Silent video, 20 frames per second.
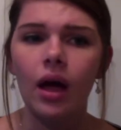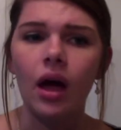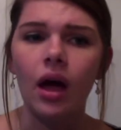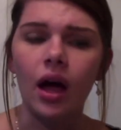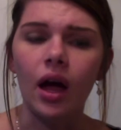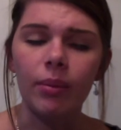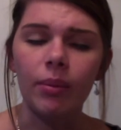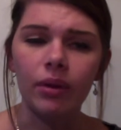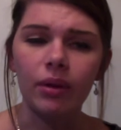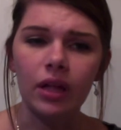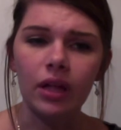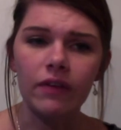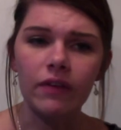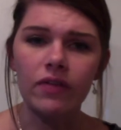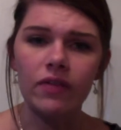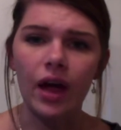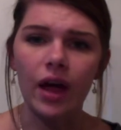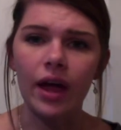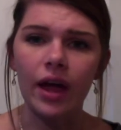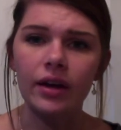I believe
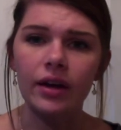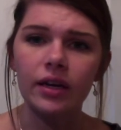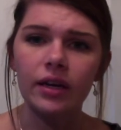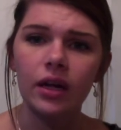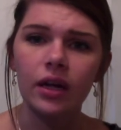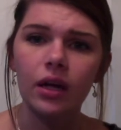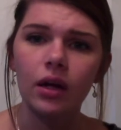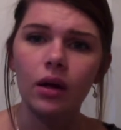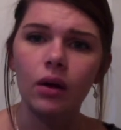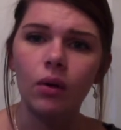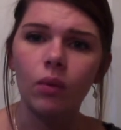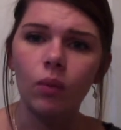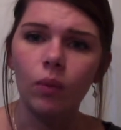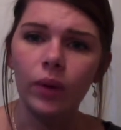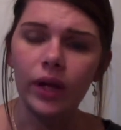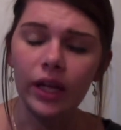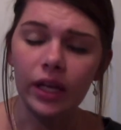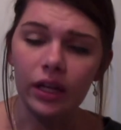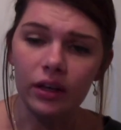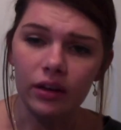that
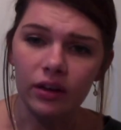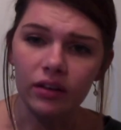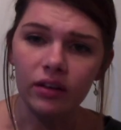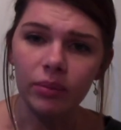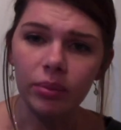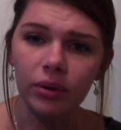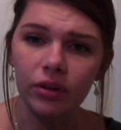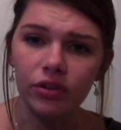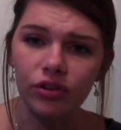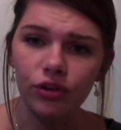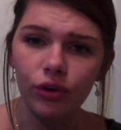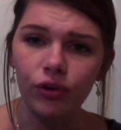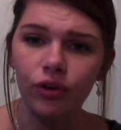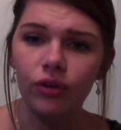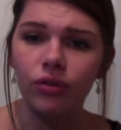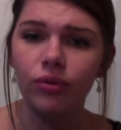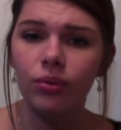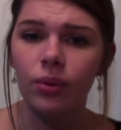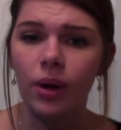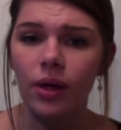we can discipline children
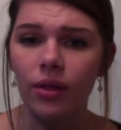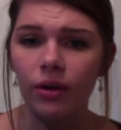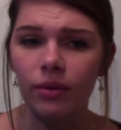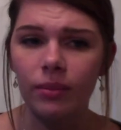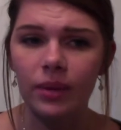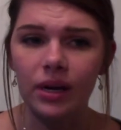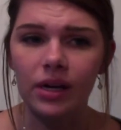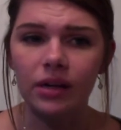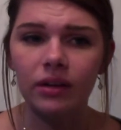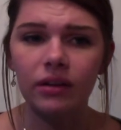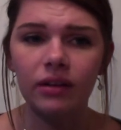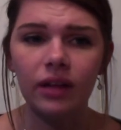through other means,